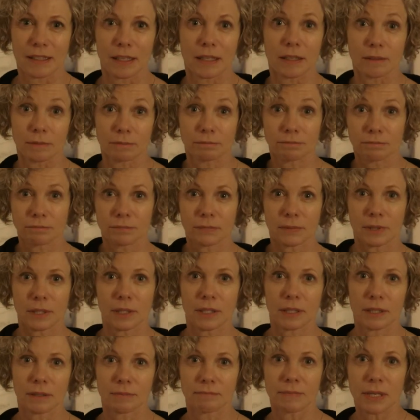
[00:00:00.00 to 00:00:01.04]
A
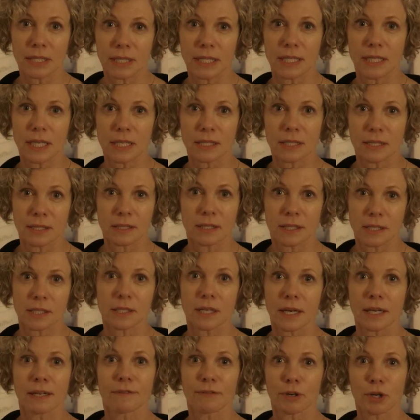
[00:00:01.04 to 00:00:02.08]
messy desk is the
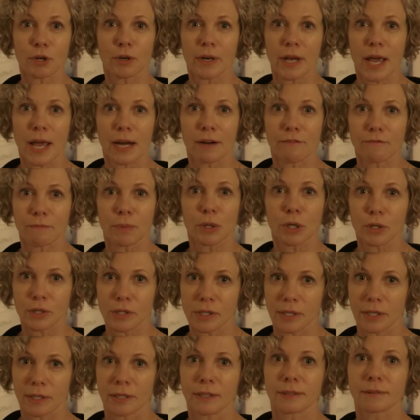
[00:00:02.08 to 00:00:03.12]
sign of a creative
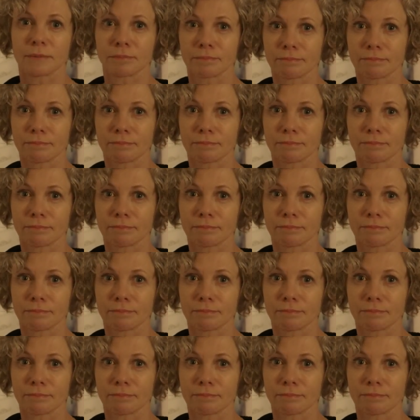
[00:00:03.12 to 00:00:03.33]
person.